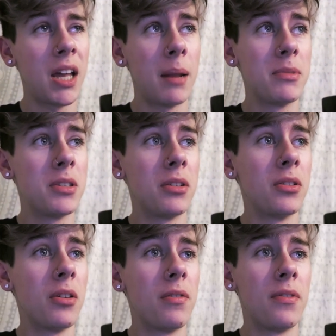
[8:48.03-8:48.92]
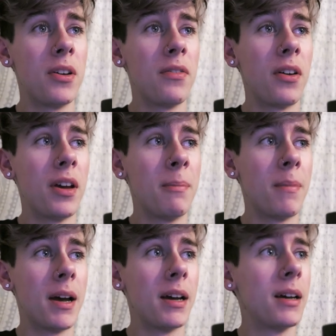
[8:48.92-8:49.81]
I'm still no further in
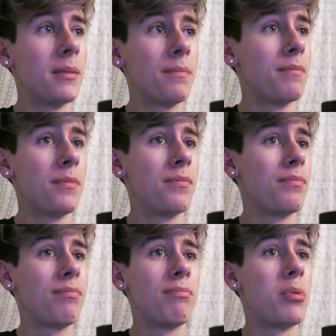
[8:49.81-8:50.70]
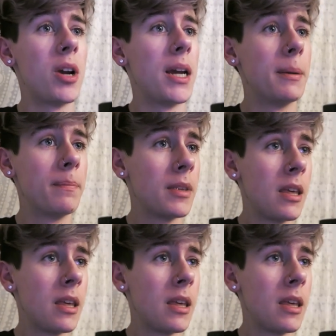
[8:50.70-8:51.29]
my brain.